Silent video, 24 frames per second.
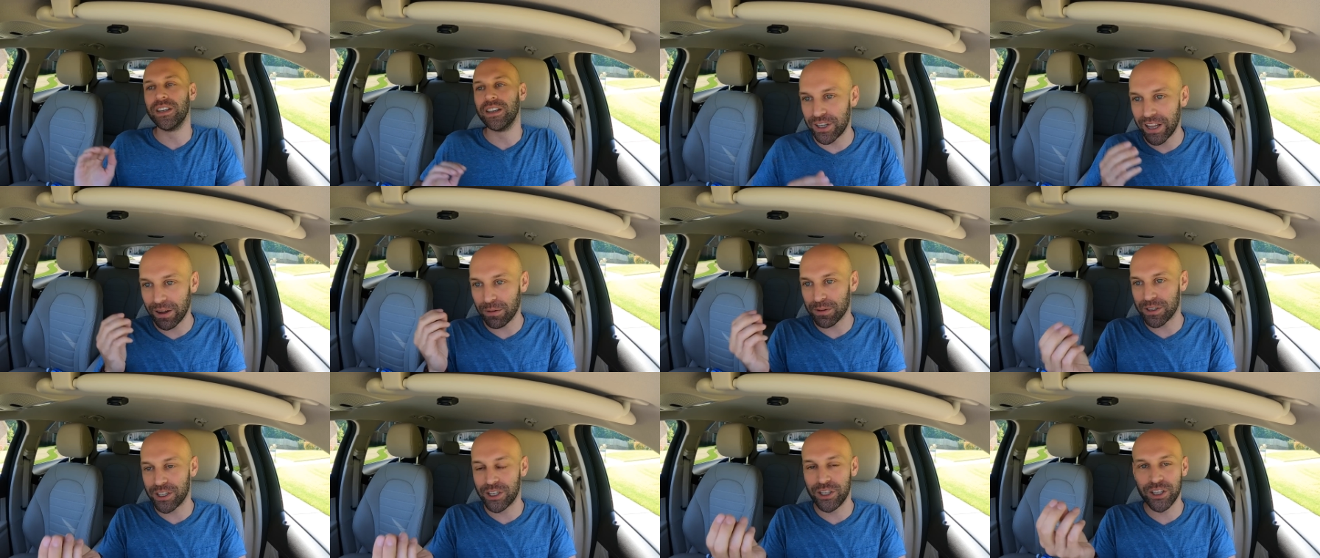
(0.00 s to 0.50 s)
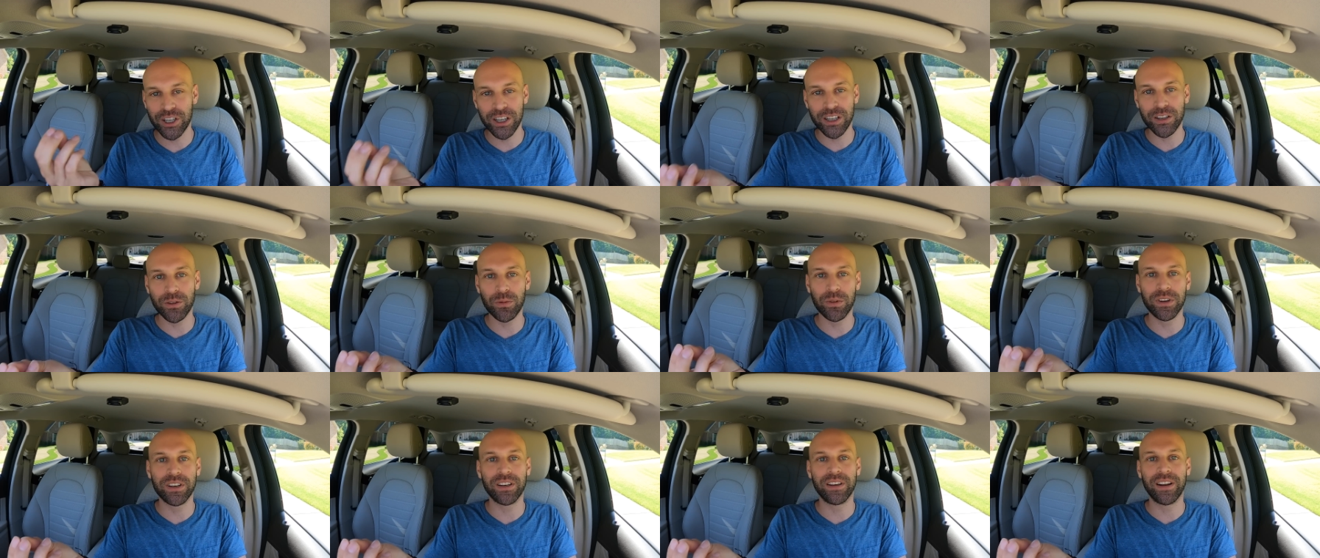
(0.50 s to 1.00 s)
That was
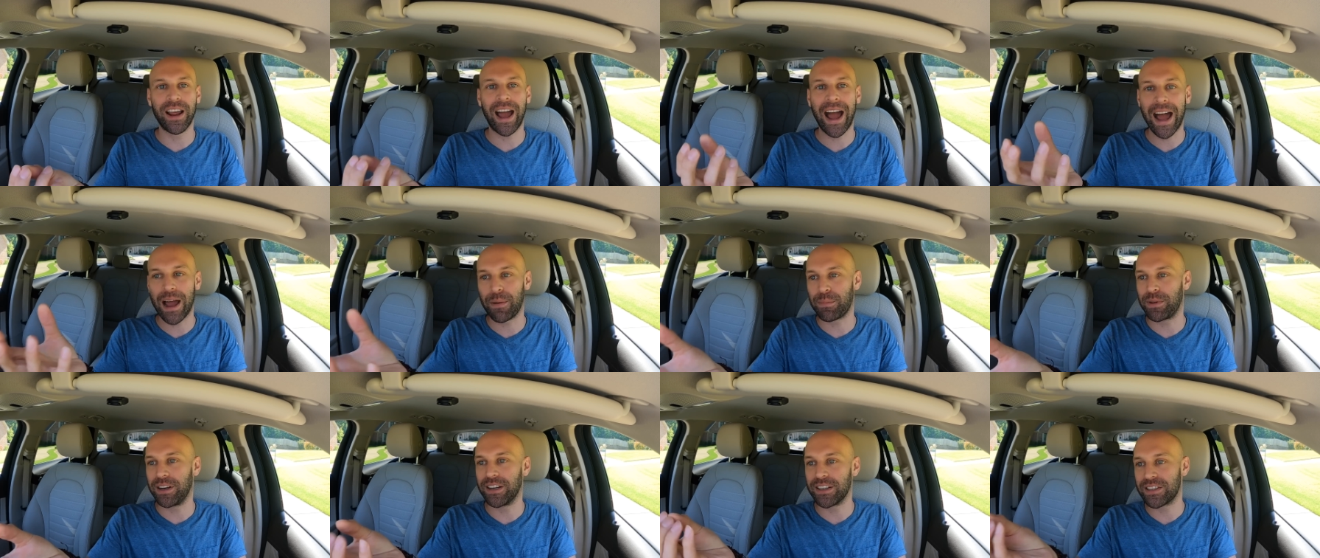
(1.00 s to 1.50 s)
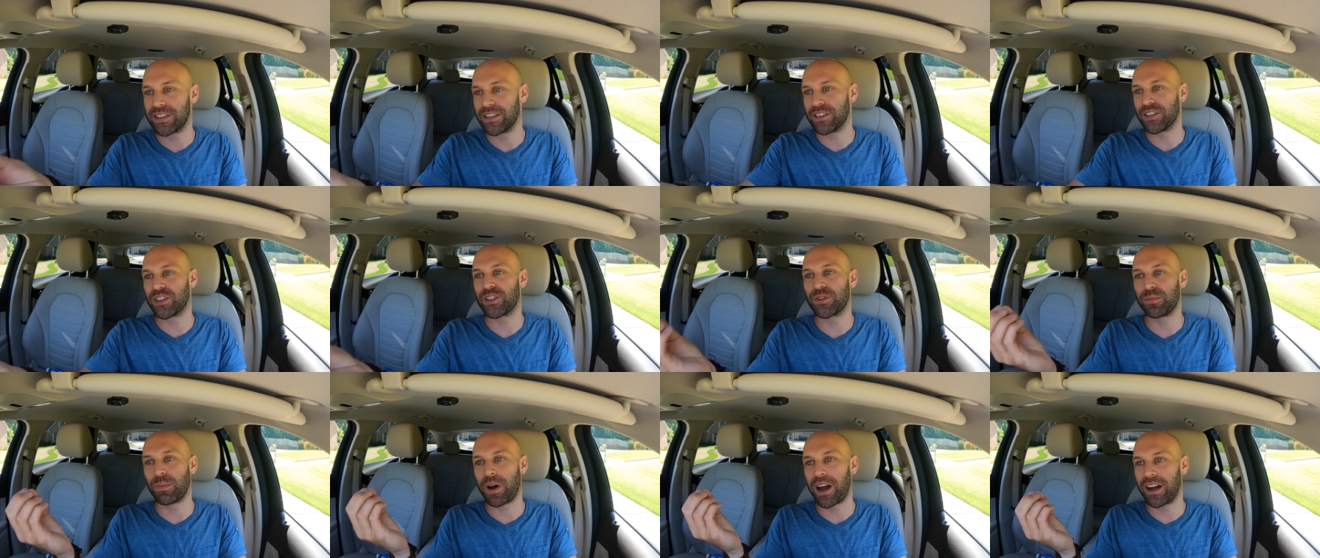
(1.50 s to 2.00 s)
genuine happiness and
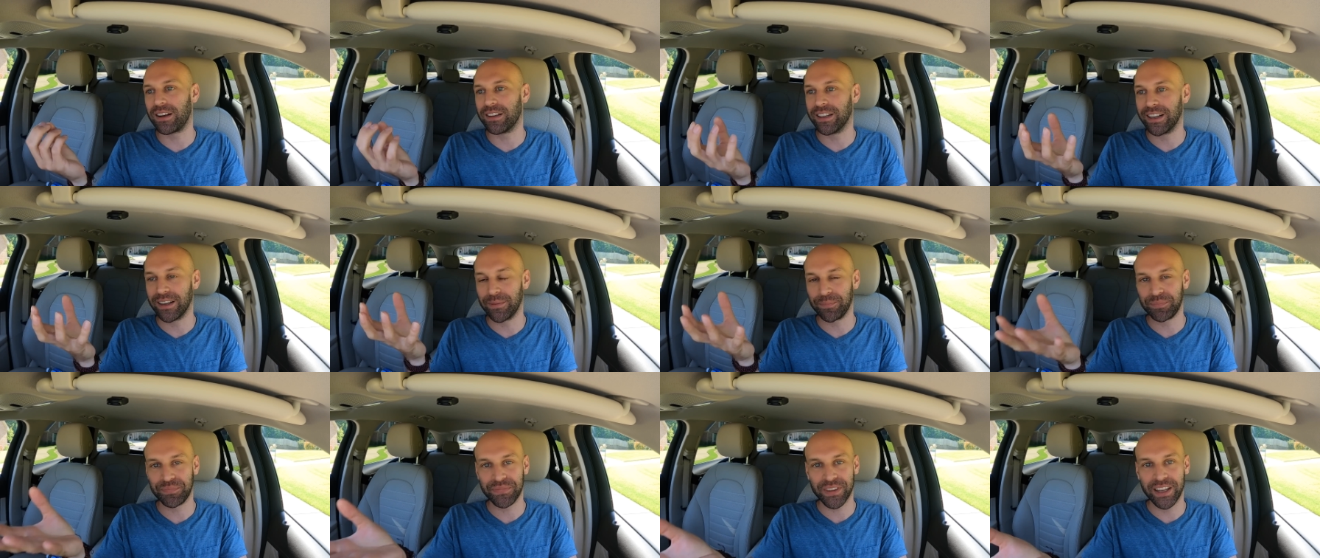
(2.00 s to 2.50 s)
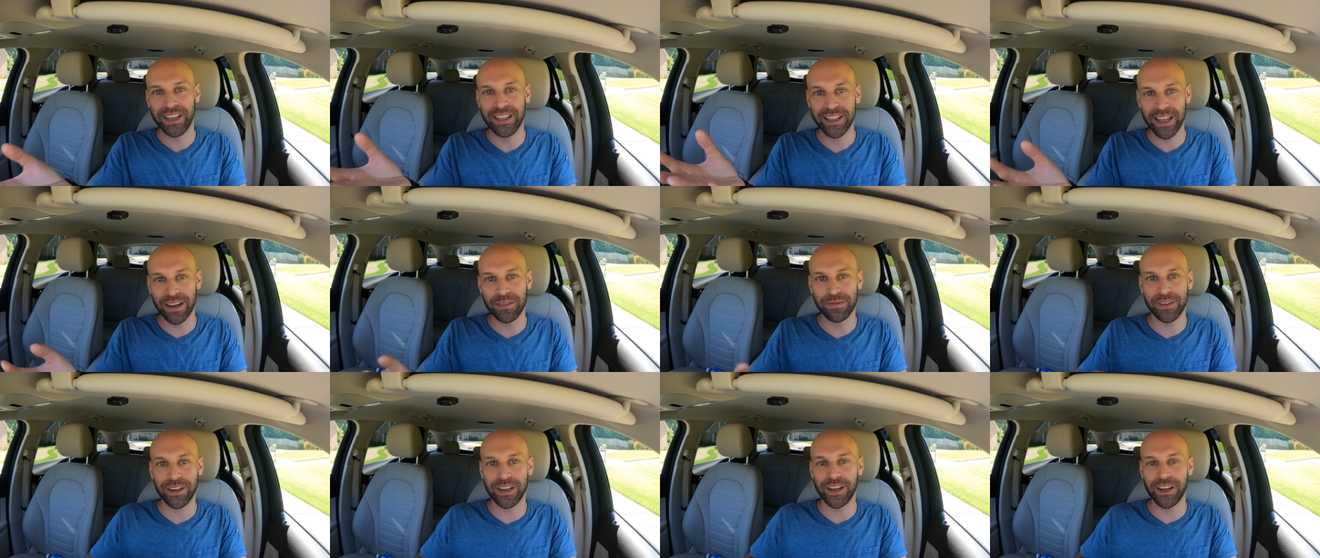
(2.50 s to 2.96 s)
smiling in that